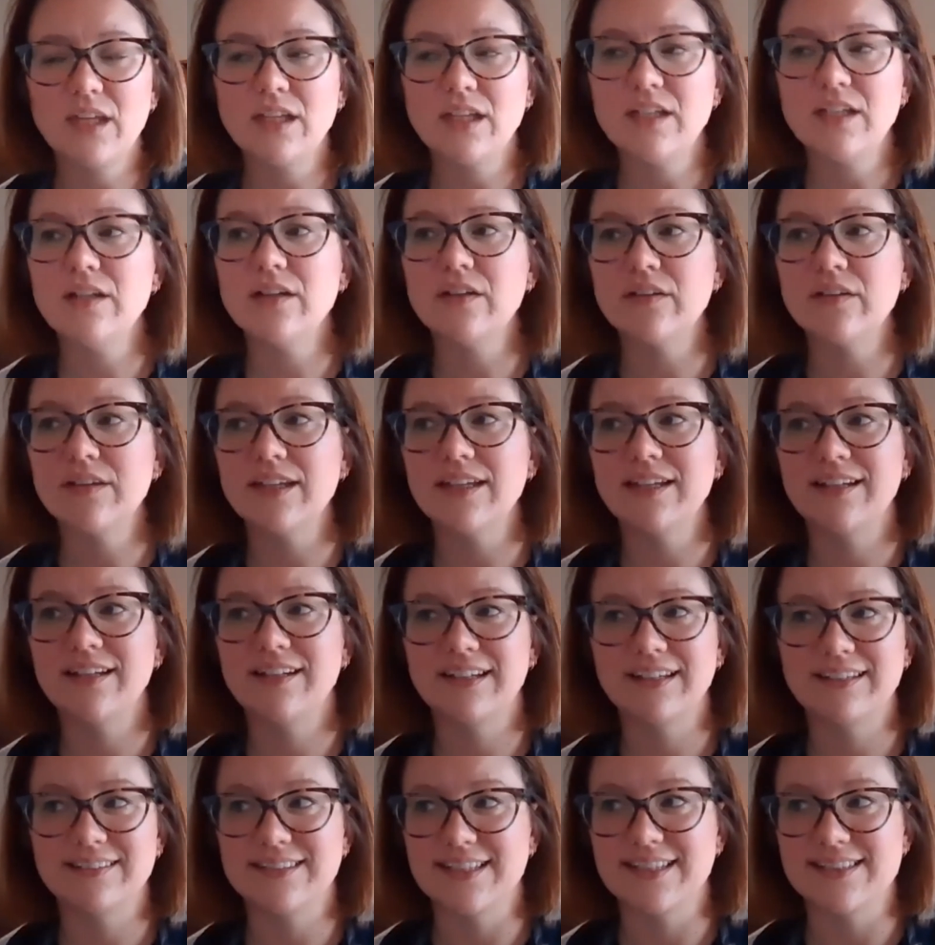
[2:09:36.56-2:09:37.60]
You know,
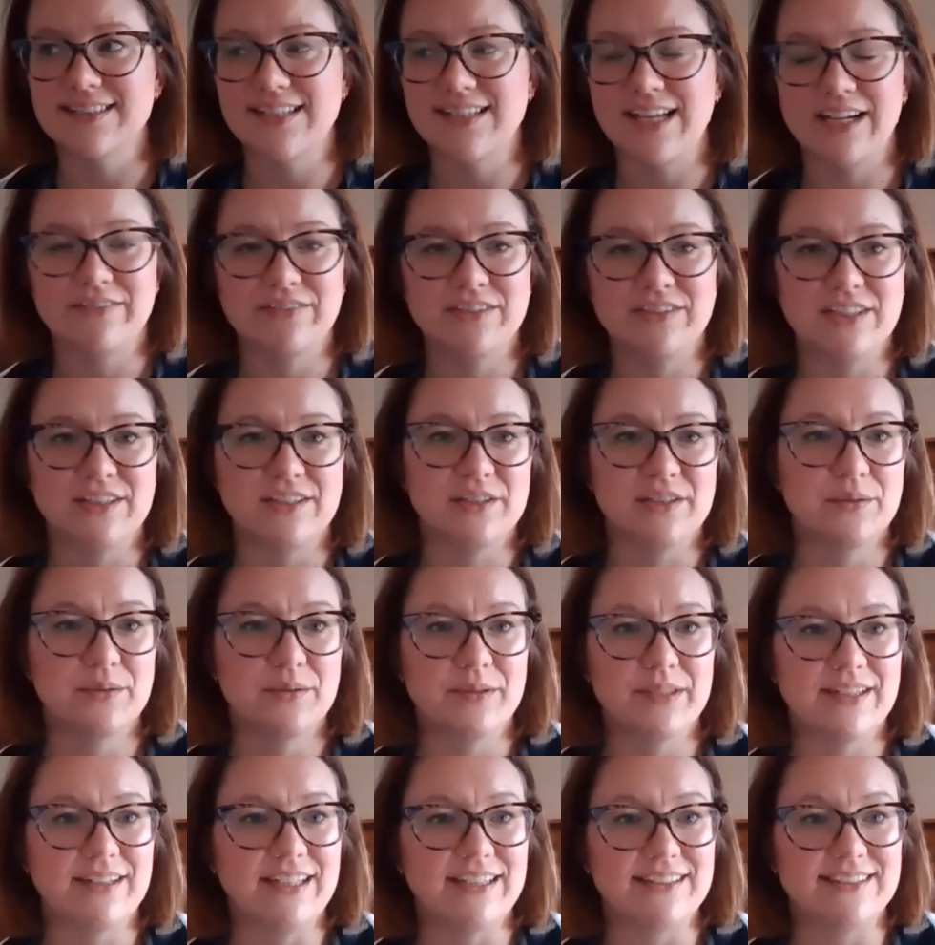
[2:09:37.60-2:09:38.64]
that it does have to do
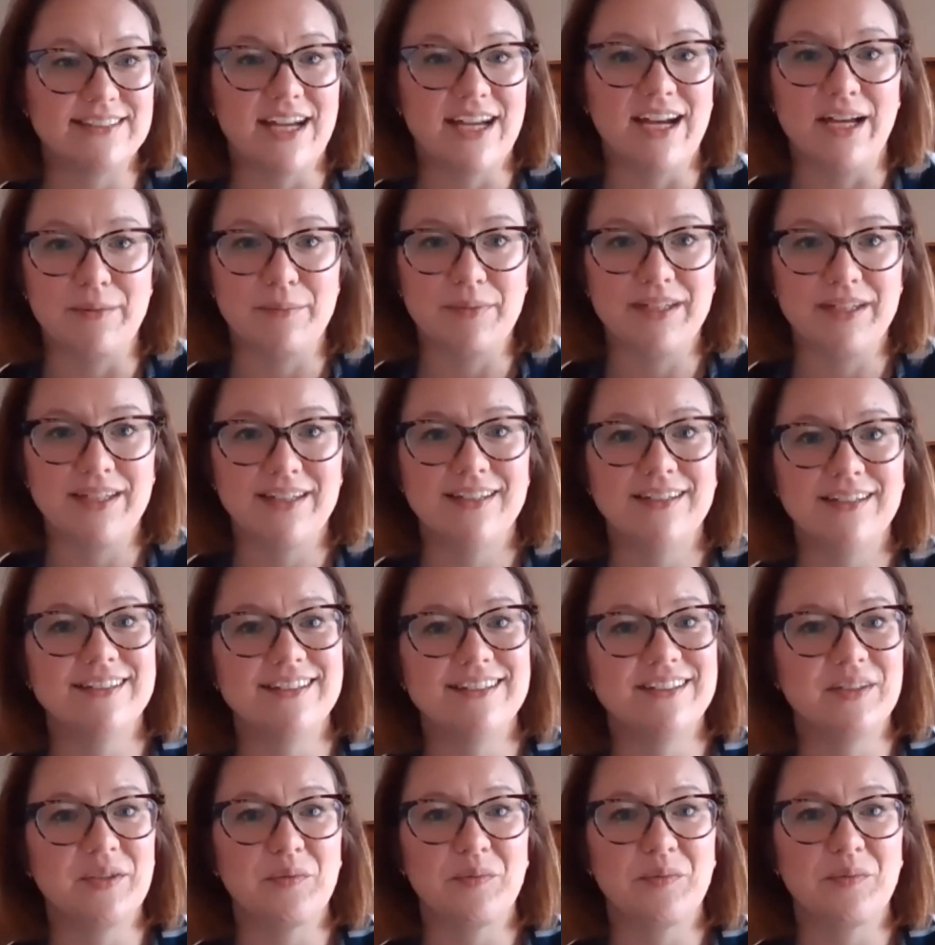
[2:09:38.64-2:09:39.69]
with like timing,
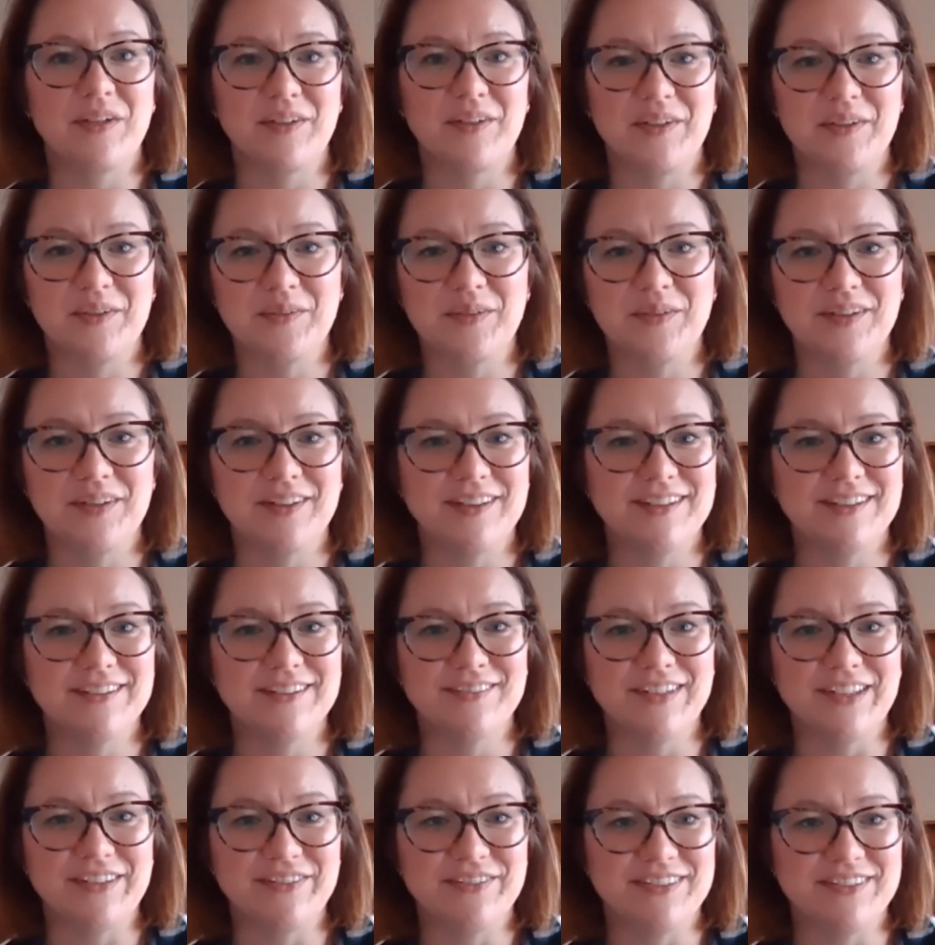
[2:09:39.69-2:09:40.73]
you know, where you are in
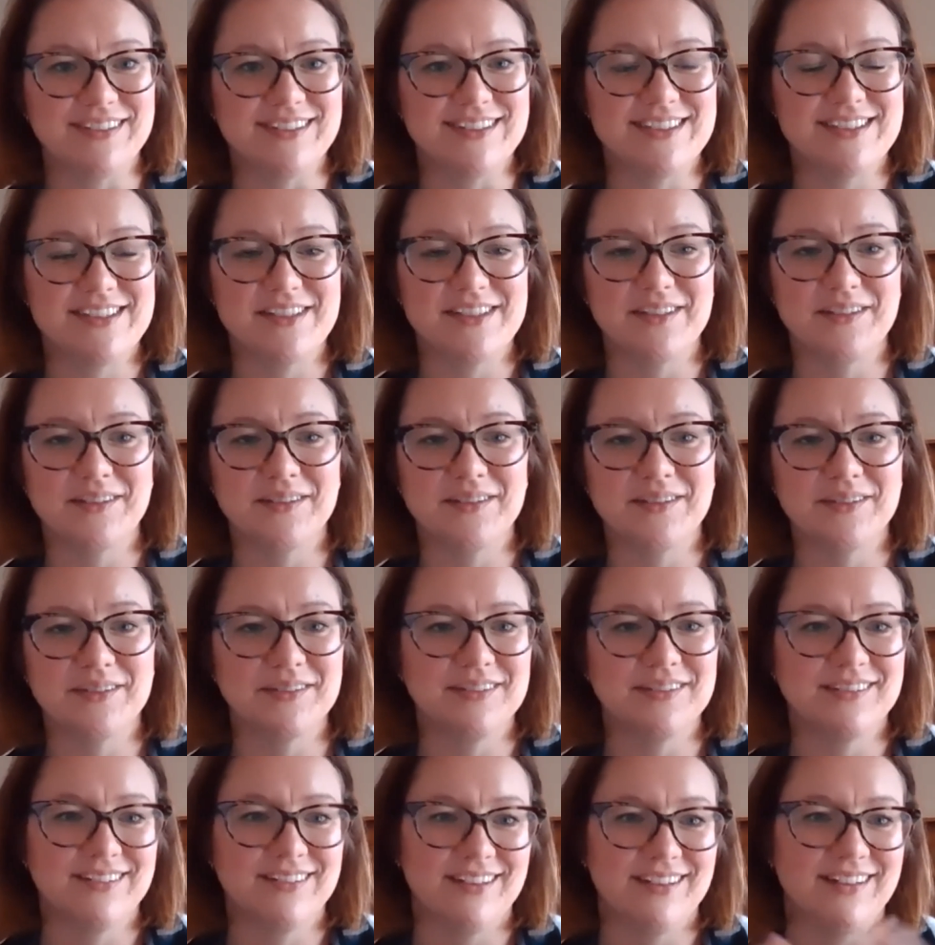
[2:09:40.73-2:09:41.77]
reference to
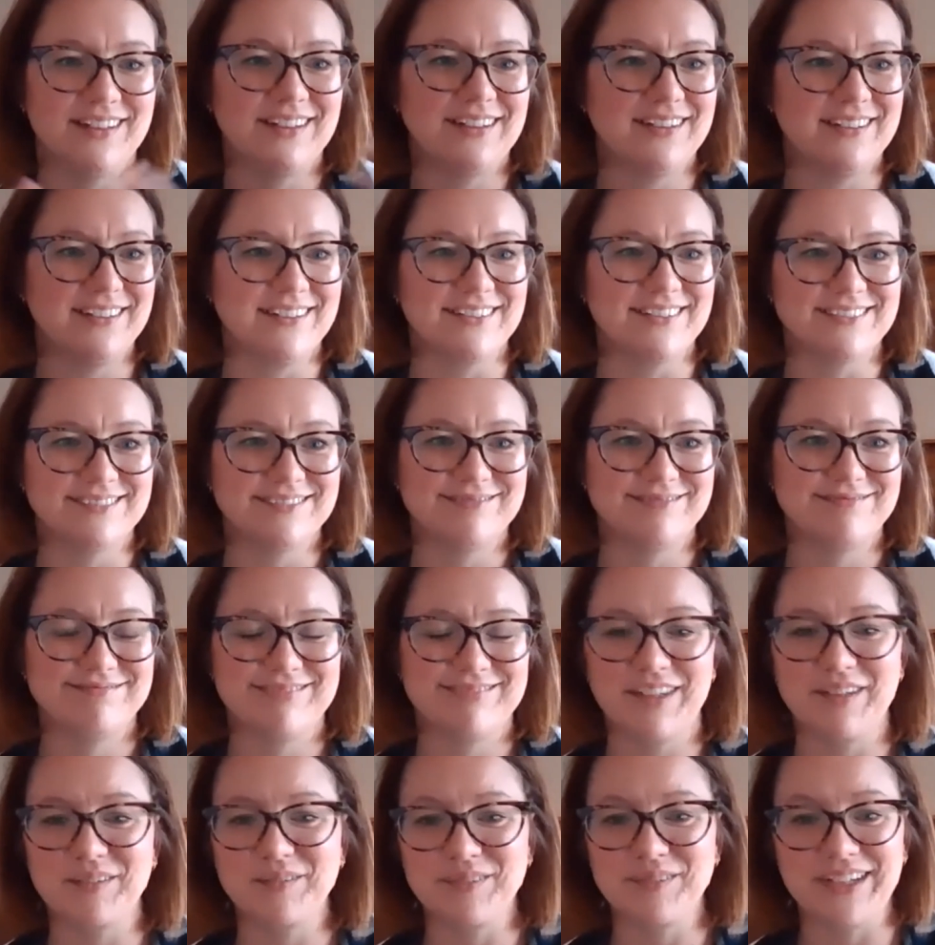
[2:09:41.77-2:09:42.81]
a
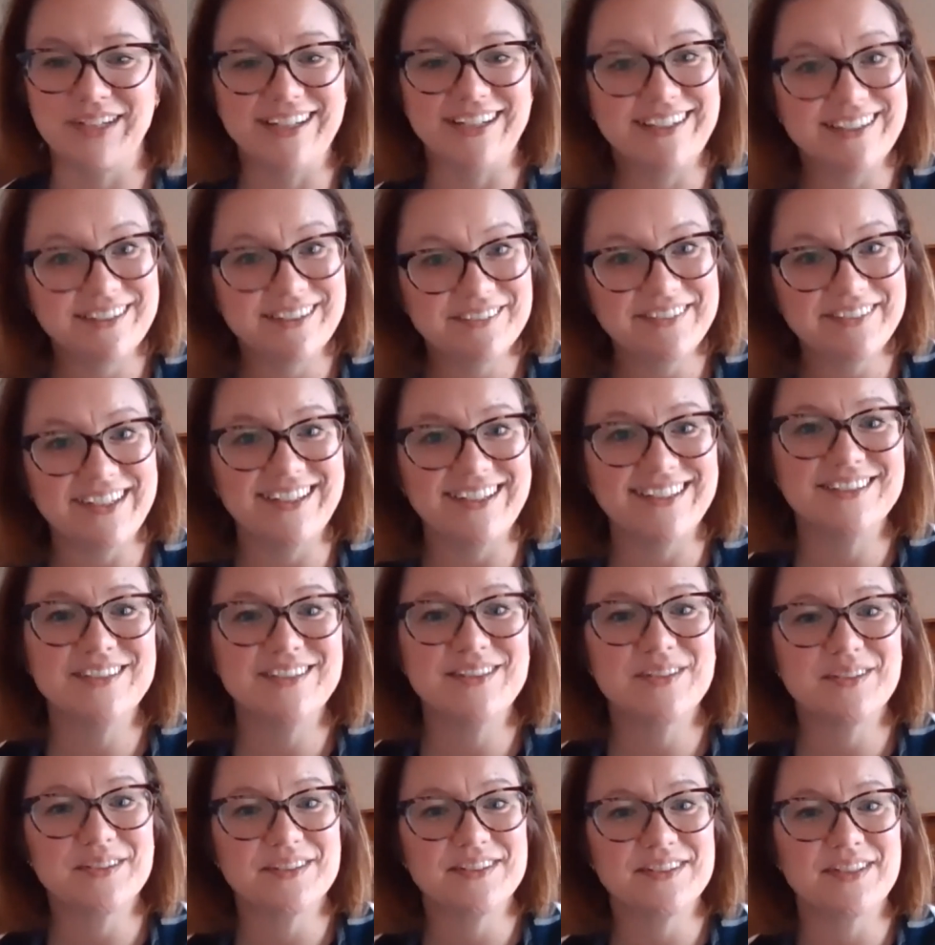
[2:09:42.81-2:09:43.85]
rain event
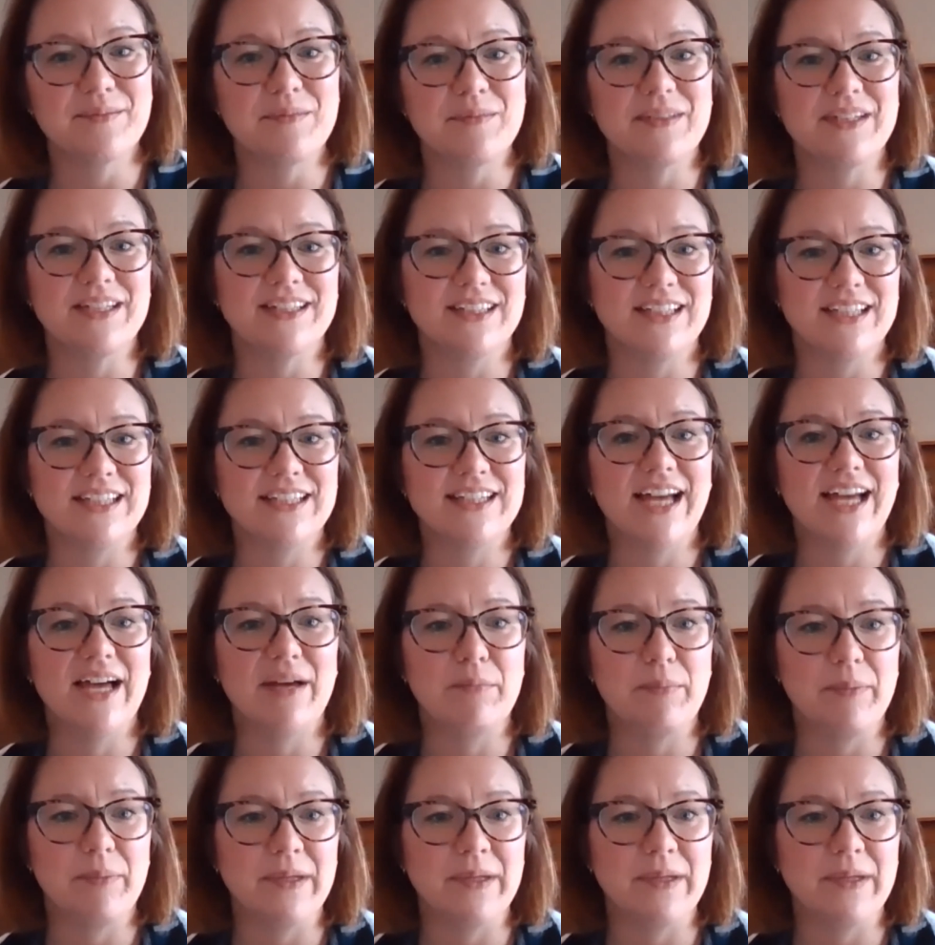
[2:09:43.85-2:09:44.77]
or something like that.